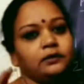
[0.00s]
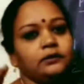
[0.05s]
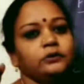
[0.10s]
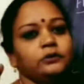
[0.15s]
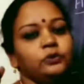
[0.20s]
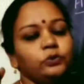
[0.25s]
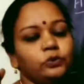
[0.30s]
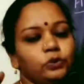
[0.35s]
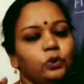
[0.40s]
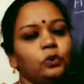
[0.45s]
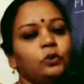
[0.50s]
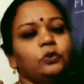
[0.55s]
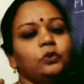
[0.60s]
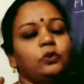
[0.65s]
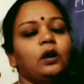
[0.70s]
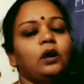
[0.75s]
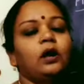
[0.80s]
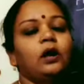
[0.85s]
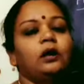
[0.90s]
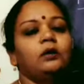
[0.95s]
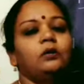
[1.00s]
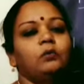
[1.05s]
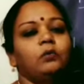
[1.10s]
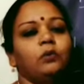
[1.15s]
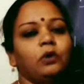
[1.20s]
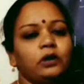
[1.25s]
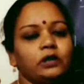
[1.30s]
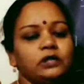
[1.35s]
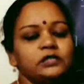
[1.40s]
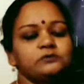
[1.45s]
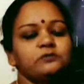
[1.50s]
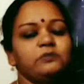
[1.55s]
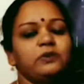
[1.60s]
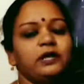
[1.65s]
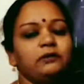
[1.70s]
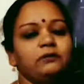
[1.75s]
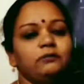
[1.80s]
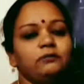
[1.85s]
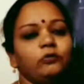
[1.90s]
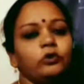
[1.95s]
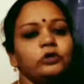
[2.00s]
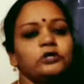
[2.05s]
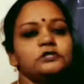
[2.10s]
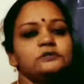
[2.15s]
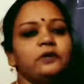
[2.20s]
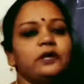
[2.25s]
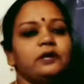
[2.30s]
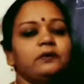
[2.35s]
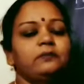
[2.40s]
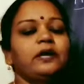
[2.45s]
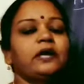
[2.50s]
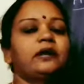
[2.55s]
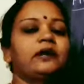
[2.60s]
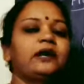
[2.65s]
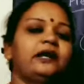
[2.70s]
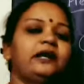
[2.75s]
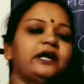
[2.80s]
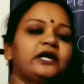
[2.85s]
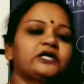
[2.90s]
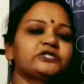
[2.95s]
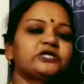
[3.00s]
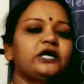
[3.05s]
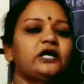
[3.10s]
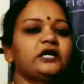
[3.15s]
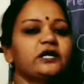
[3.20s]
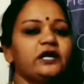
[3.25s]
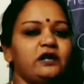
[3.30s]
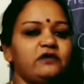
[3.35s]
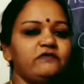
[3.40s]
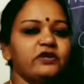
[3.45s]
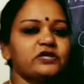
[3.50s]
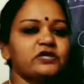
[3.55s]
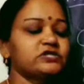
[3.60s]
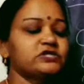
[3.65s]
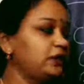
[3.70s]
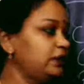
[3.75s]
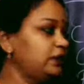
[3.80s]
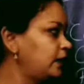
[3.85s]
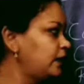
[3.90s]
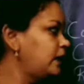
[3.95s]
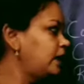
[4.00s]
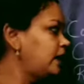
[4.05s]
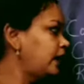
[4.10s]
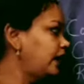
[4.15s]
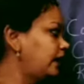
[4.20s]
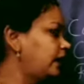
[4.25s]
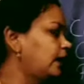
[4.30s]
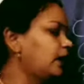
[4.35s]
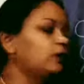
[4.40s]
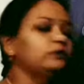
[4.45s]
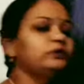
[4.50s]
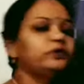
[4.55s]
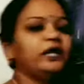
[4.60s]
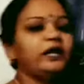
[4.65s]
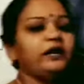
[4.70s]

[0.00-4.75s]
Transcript: you know what is meant by conduction and convection. And now the